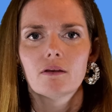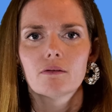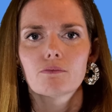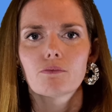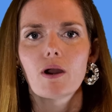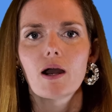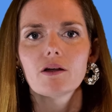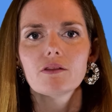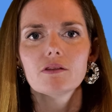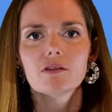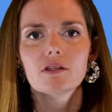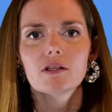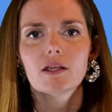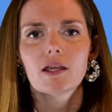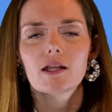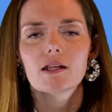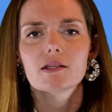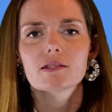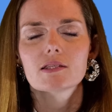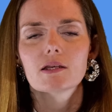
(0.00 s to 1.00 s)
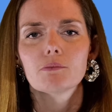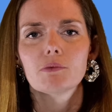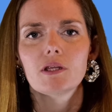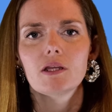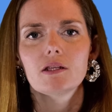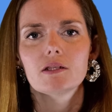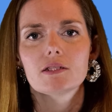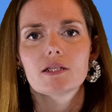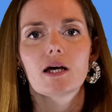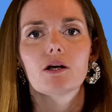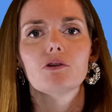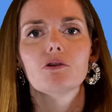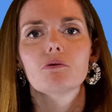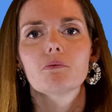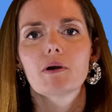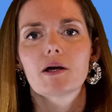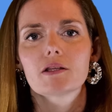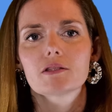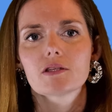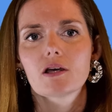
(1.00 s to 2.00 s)
Rather than getting somebody to tell you
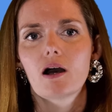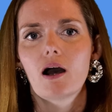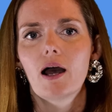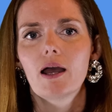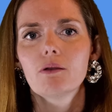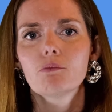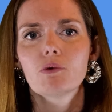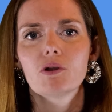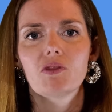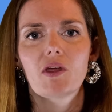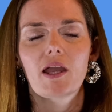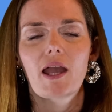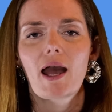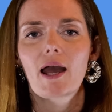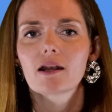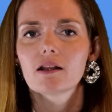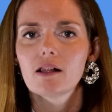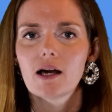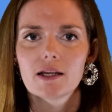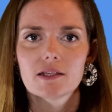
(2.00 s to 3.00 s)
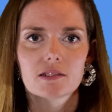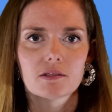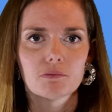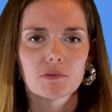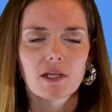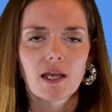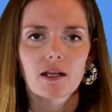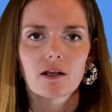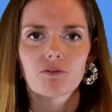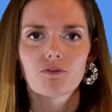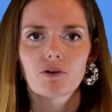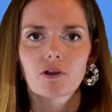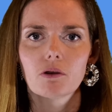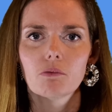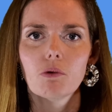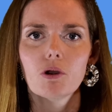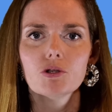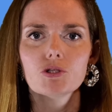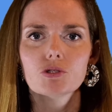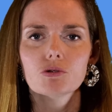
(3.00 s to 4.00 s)
about a time when they analysed some data for
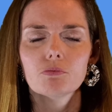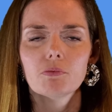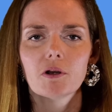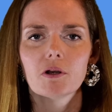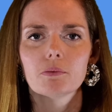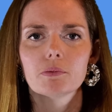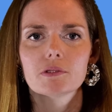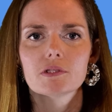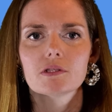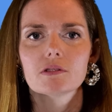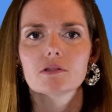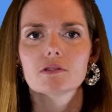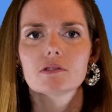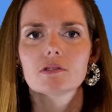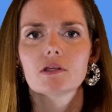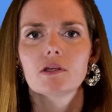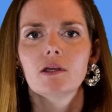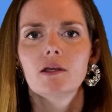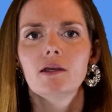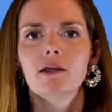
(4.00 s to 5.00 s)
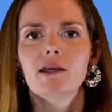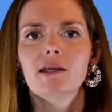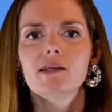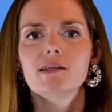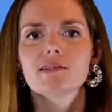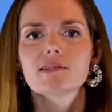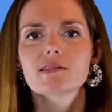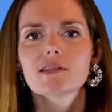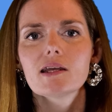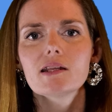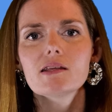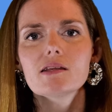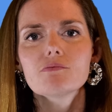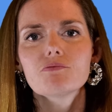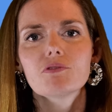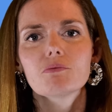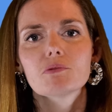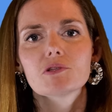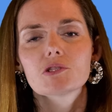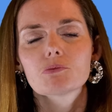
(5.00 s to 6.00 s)
commercial purposes, instead give
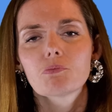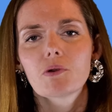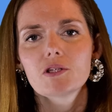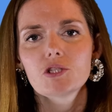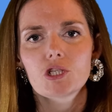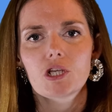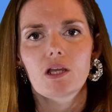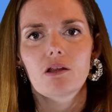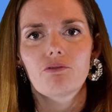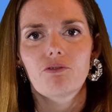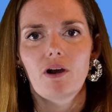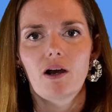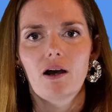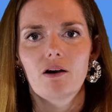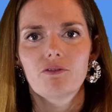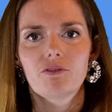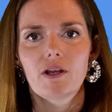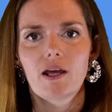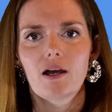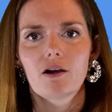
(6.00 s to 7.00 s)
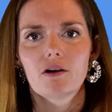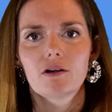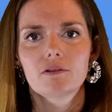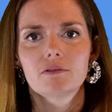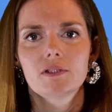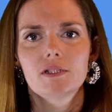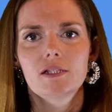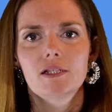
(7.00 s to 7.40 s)
them a spreadsheet for half an hour.